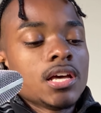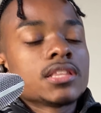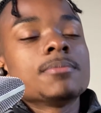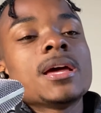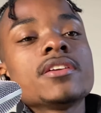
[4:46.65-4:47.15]

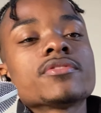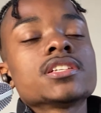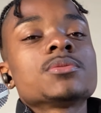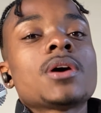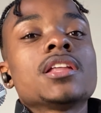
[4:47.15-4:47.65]
The main
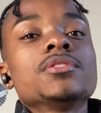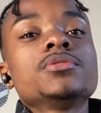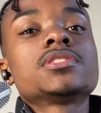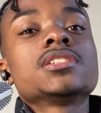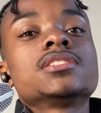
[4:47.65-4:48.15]
reason why
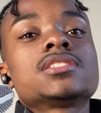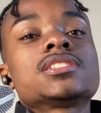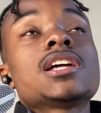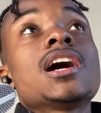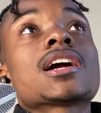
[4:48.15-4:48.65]
Lucid
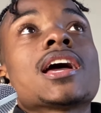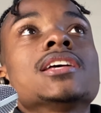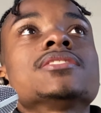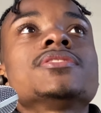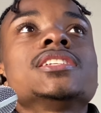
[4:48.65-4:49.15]
stock
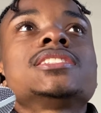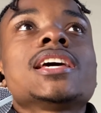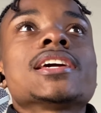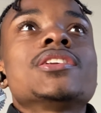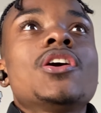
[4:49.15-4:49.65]
hasn't really
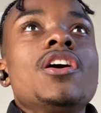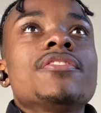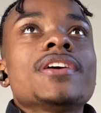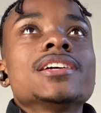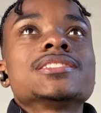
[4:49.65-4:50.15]
taken
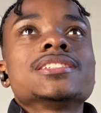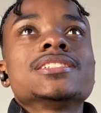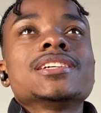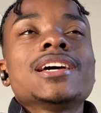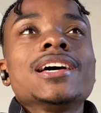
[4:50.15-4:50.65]
off as it